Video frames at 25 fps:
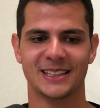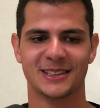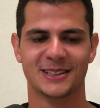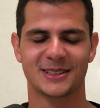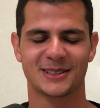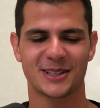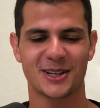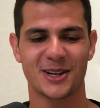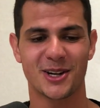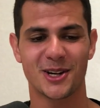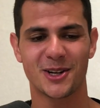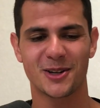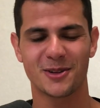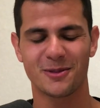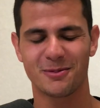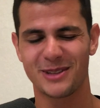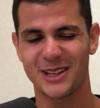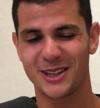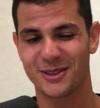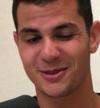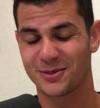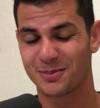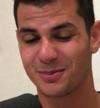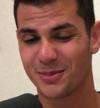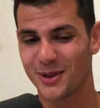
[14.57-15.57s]
So
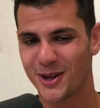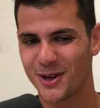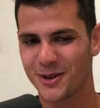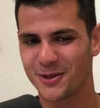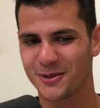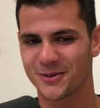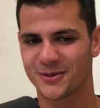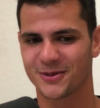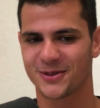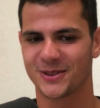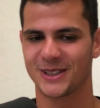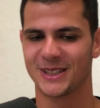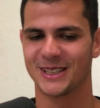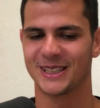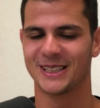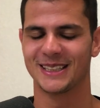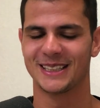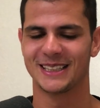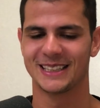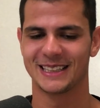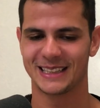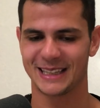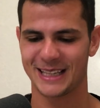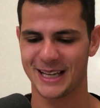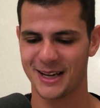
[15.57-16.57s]
we have both
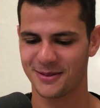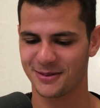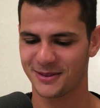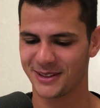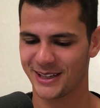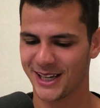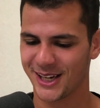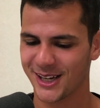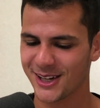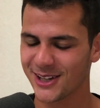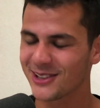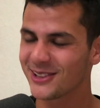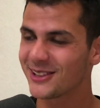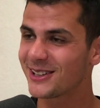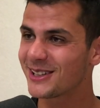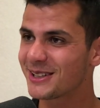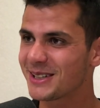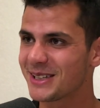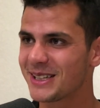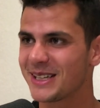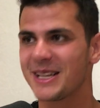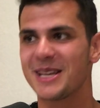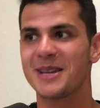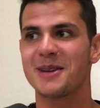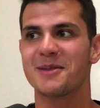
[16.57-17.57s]
left
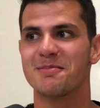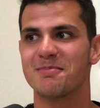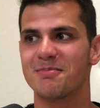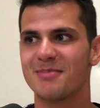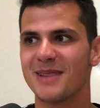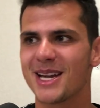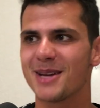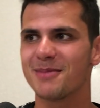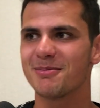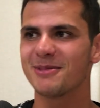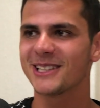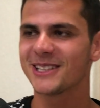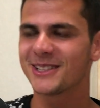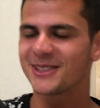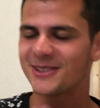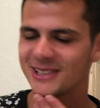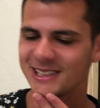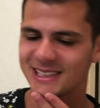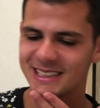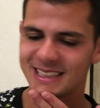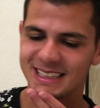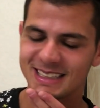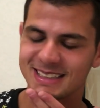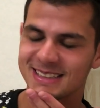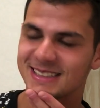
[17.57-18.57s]
Angular. Maybe it
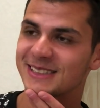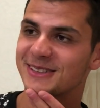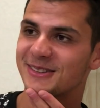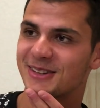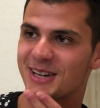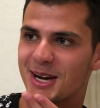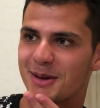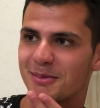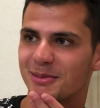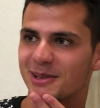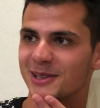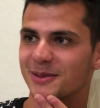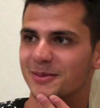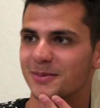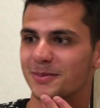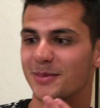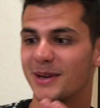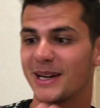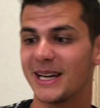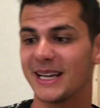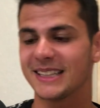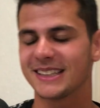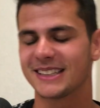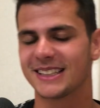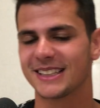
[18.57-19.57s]
really is in trouble,
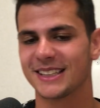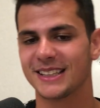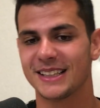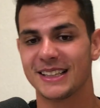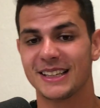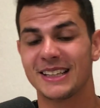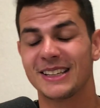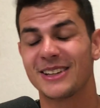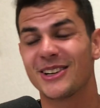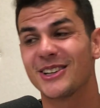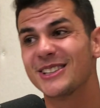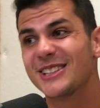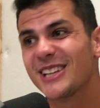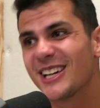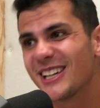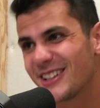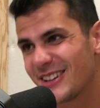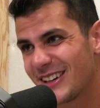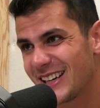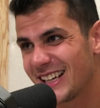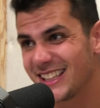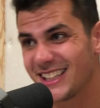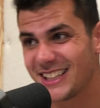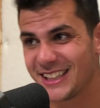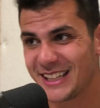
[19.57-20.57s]
but on the
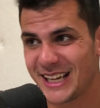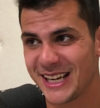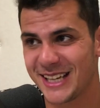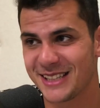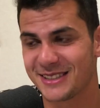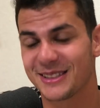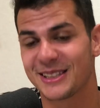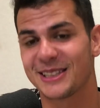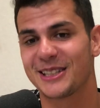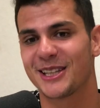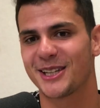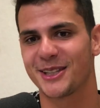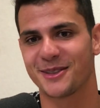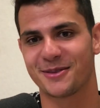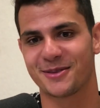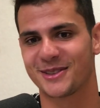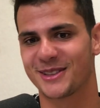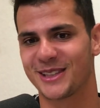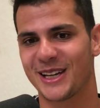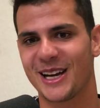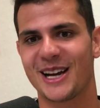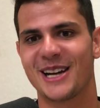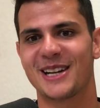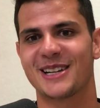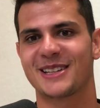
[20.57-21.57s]
other hand, it has a lot of
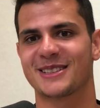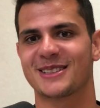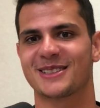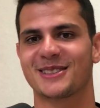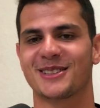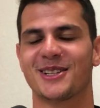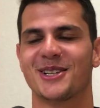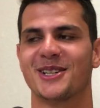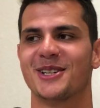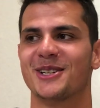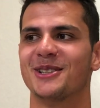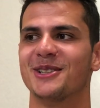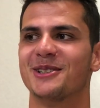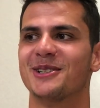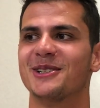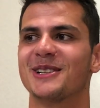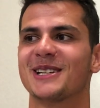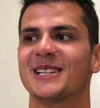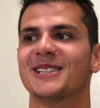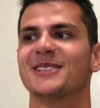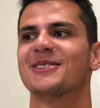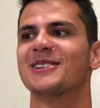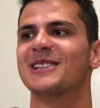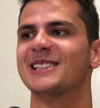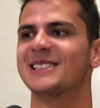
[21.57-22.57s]
stars, so who
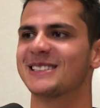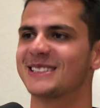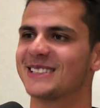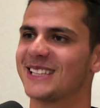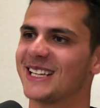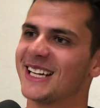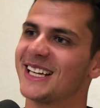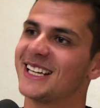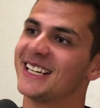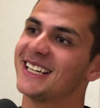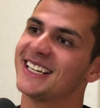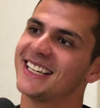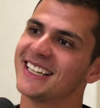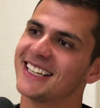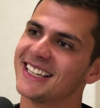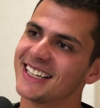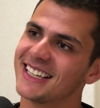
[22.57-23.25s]
can really say?